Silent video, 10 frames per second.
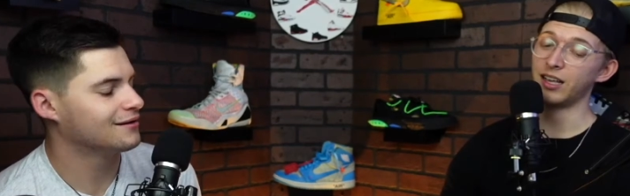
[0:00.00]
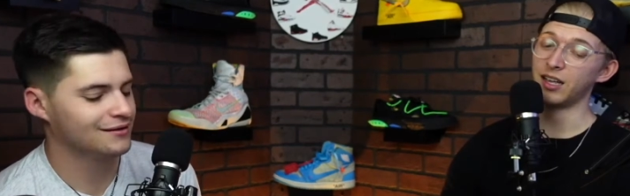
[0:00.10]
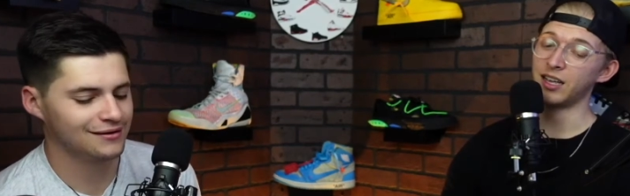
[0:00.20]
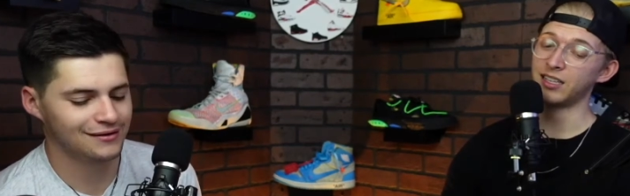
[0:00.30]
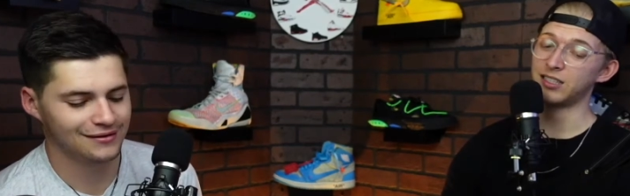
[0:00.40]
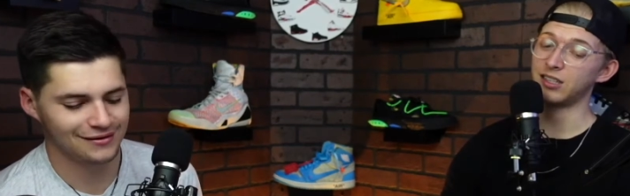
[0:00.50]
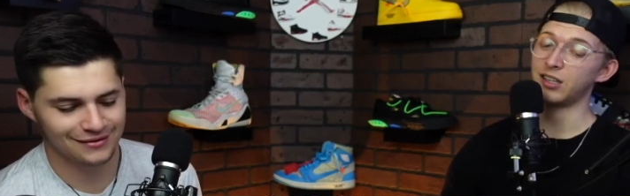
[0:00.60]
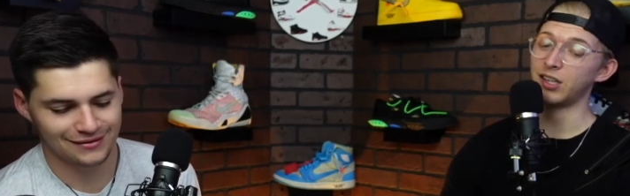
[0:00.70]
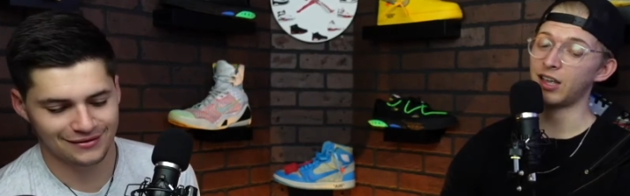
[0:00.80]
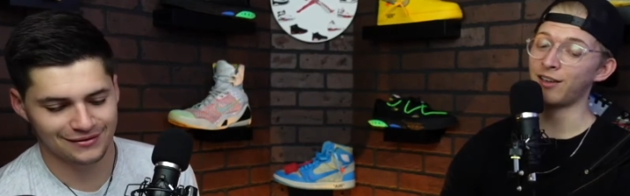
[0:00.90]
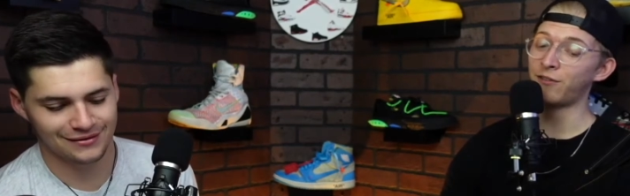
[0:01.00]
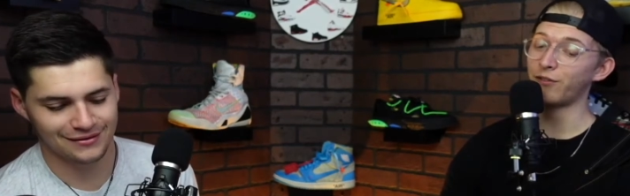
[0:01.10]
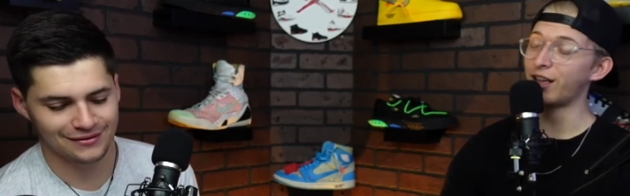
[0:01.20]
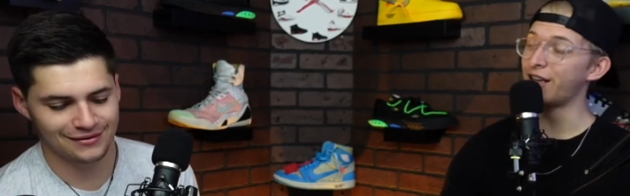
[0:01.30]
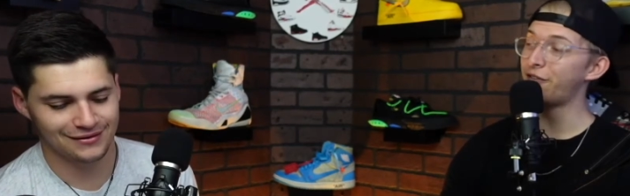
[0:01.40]
Speaker 1: is if
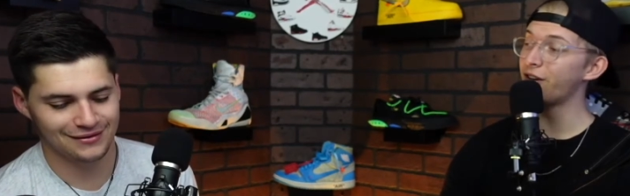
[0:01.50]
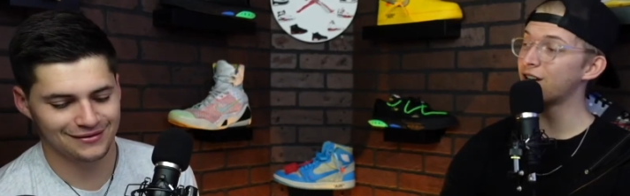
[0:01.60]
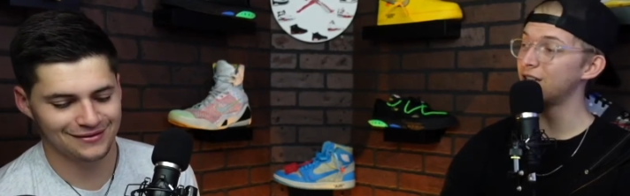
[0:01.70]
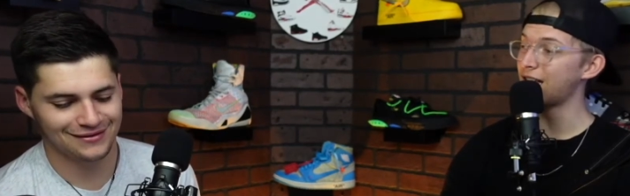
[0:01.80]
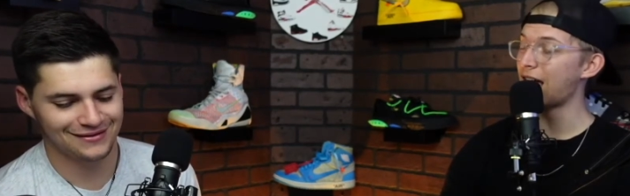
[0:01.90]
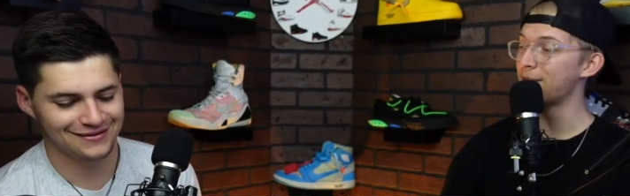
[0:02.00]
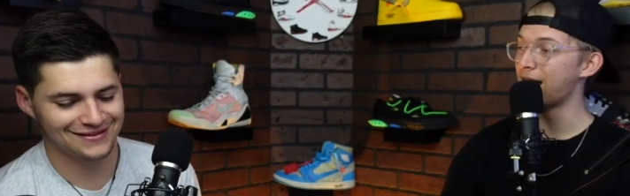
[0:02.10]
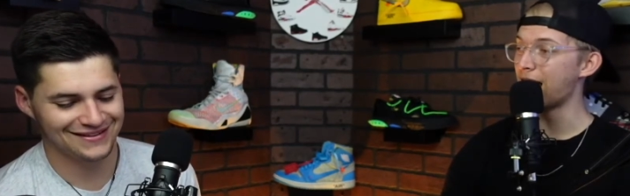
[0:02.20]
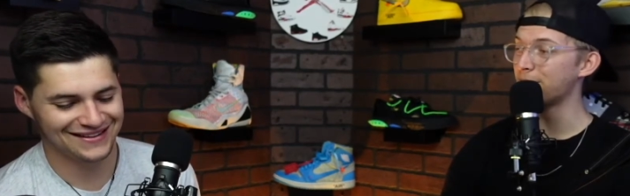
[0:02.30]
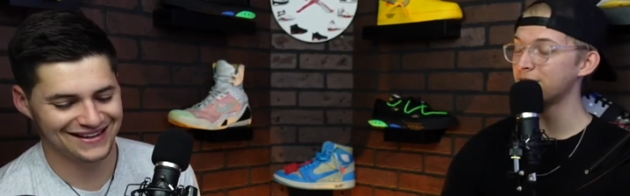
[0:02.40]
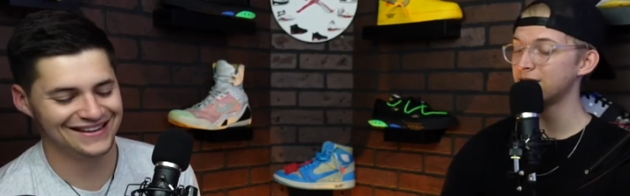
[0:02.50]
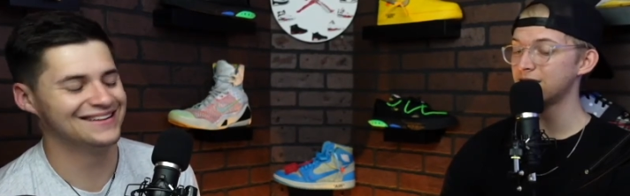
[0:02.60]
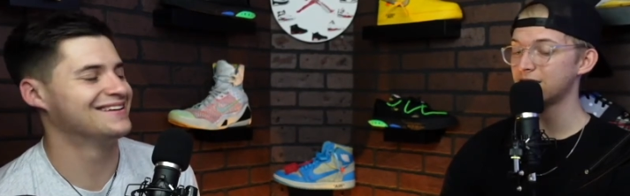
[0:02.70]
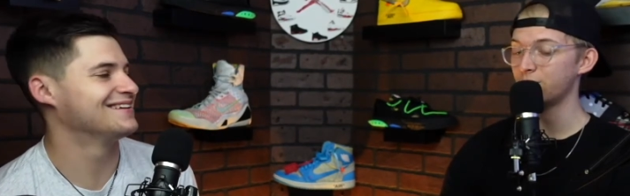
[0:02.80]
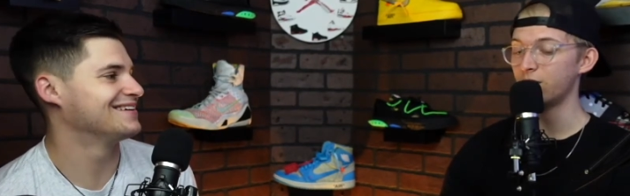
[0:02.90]
if a collab
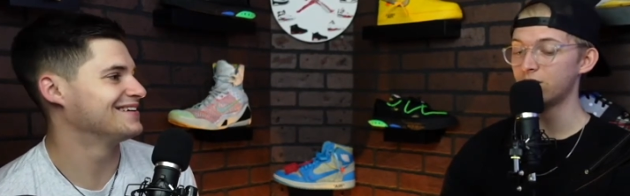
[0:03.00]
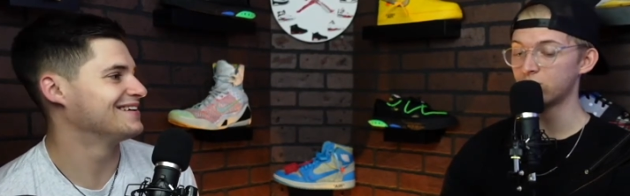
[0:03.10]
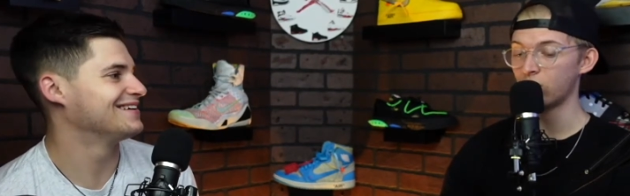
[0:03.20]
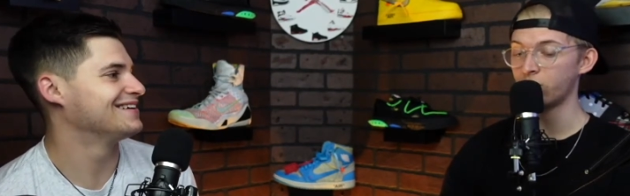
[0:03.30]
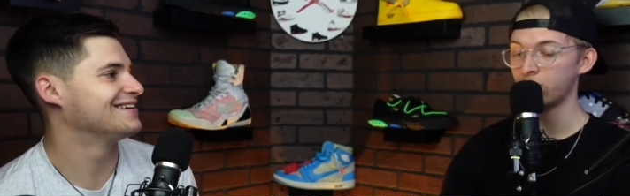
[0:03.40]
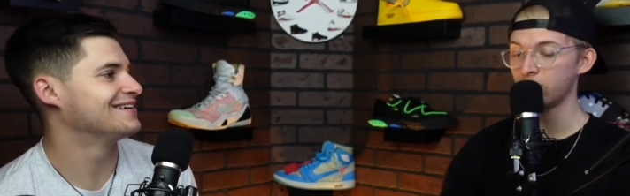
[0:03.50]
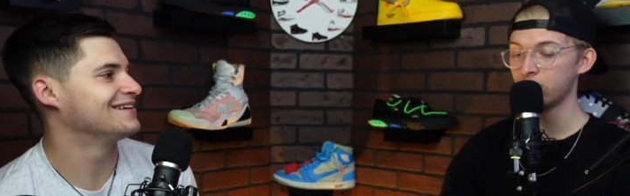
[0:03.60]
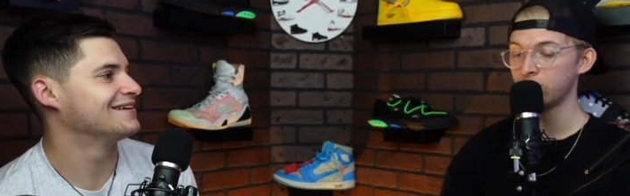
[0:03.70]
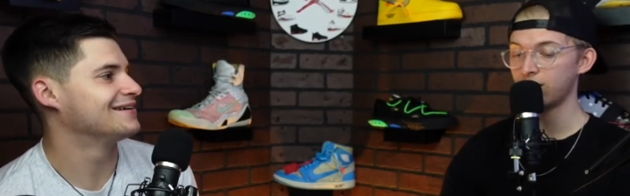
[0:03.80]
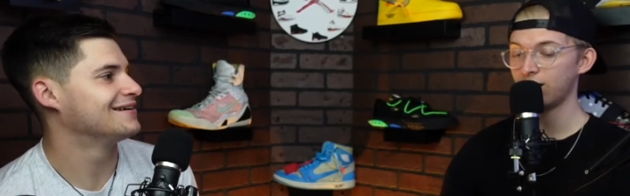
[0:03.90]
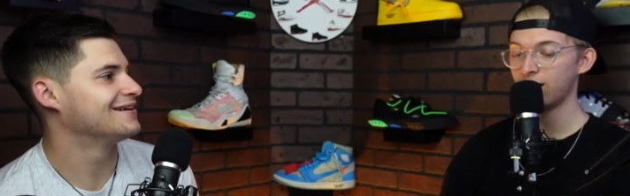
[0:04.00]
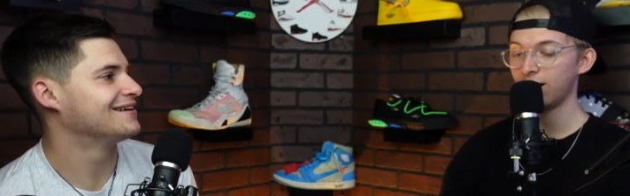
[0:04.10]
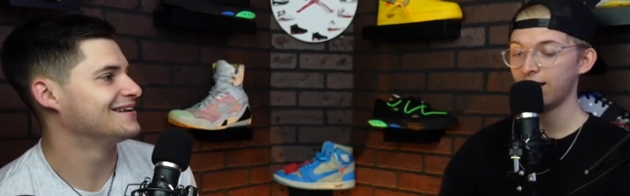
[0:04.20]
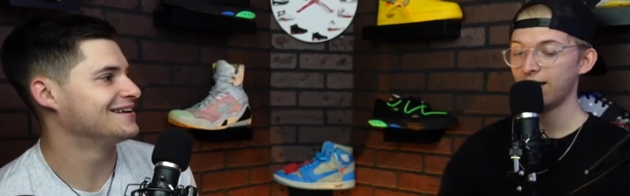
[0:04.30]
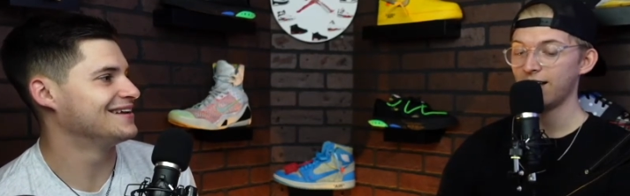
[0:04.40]
happens with Trophy Room,
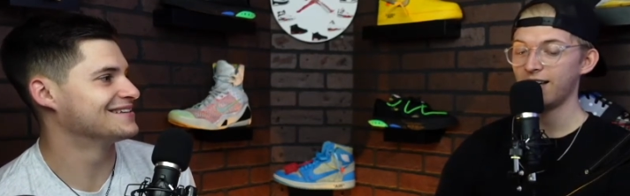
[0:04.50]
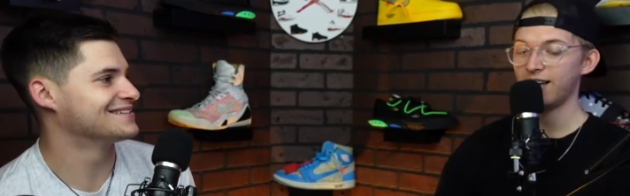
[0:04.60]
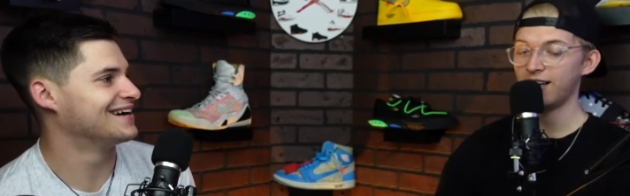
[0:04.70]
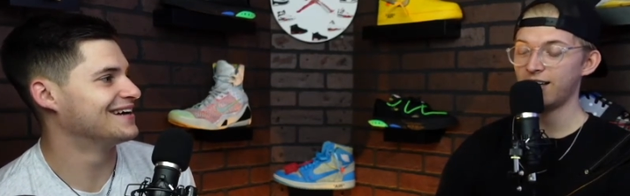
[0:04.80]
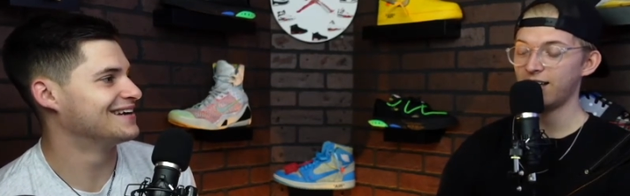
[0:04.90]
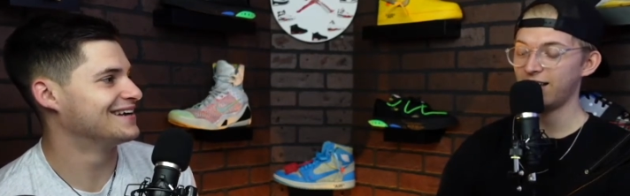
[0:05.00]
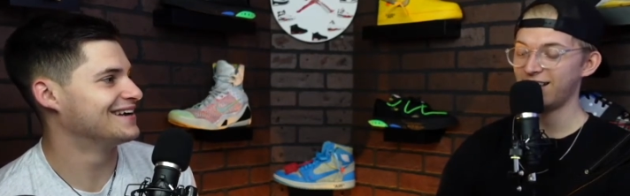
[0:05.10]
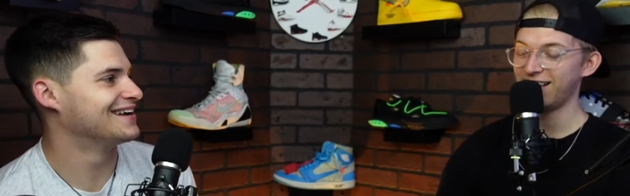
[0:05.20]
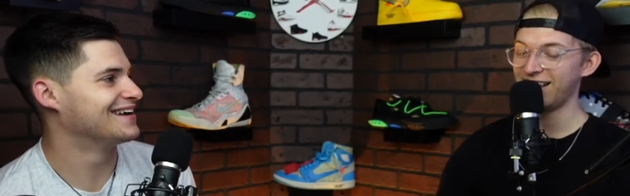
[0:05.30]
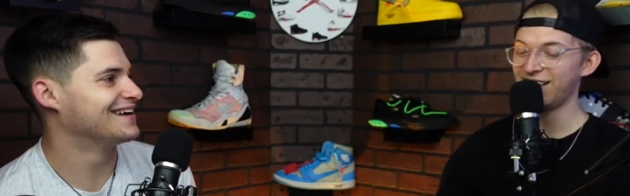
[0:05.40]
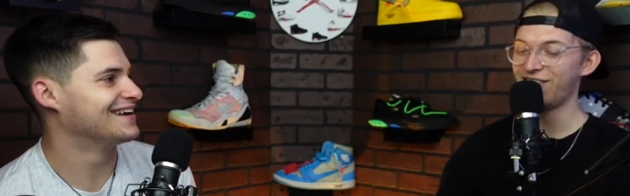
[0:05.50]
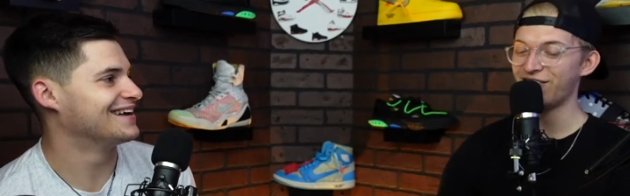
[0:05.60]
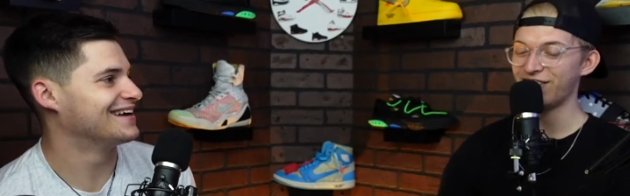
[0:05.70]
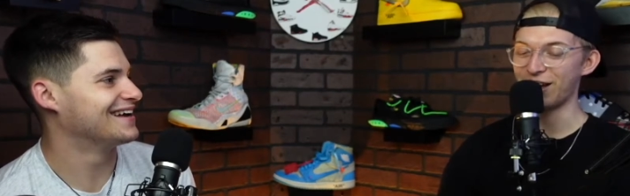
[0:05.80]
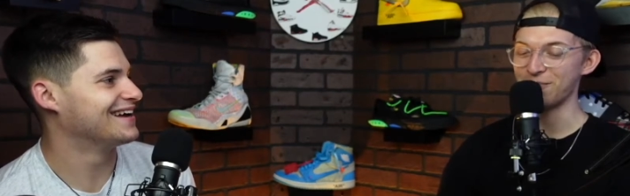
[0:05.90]
he's not. If
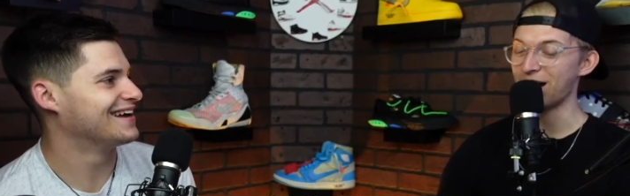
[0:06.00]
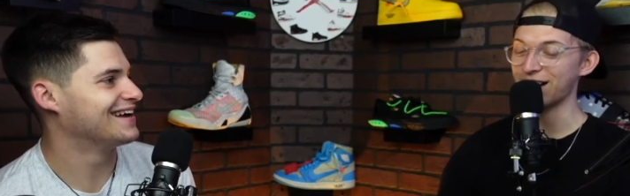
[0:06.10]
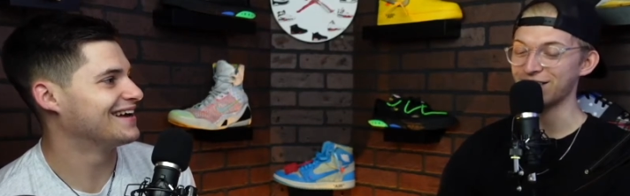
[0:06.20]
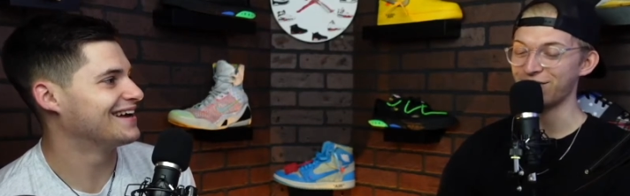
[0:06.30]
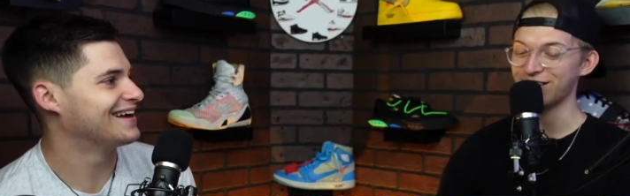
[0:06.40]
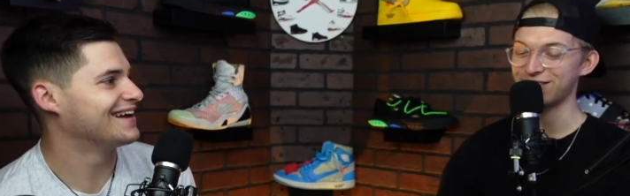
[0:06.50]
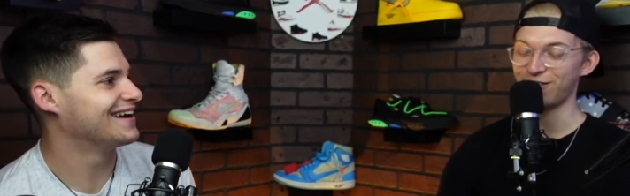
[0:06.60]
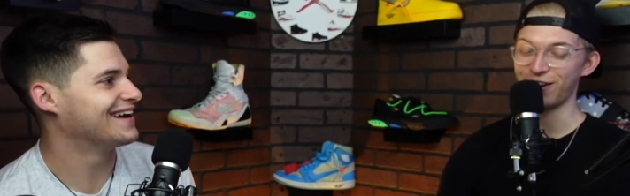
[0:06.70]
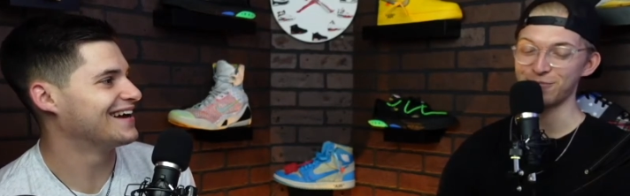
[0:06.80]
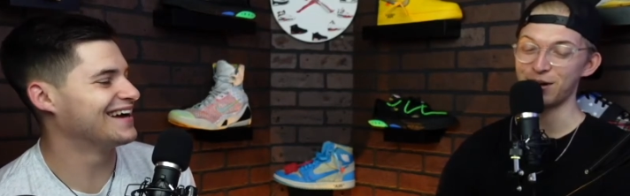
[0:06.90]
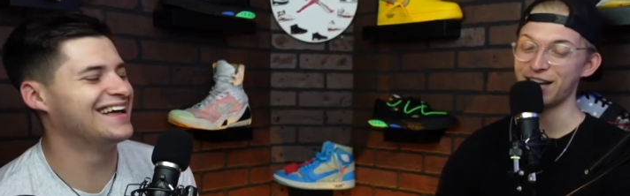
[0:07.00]
I'm not a defense lawyer, but